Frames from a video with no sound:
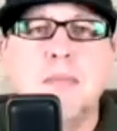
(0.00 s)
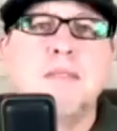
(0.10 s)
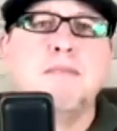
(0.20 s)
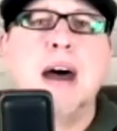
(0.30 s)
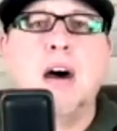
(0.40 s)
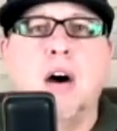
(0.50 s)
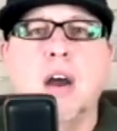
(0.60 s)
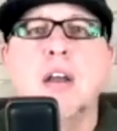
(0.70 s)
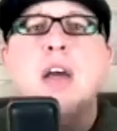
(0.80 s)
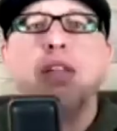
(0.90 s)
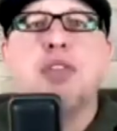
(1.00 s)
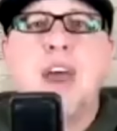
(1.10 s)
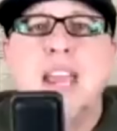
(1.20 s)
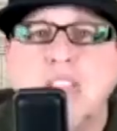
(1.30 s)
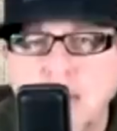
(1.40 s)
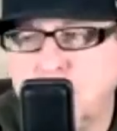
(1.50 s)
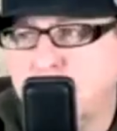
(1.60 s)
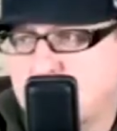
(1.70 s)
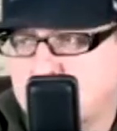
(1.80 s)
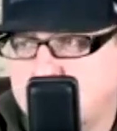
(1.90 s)
of my heart, thank you for
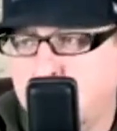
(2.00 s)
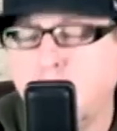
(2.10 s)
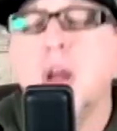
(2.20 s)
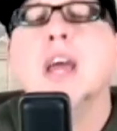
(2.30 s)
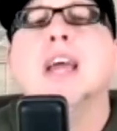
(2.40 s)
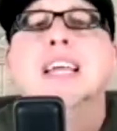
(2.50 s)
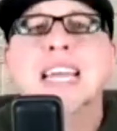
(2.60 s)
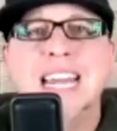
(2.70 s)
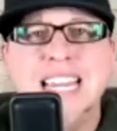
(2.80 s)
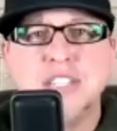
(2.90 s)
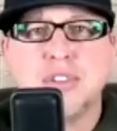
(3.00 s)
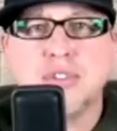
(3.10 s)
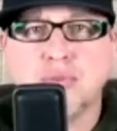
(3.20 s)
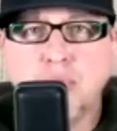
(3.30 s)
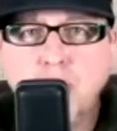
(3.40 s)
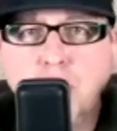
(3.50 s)
your support. It is through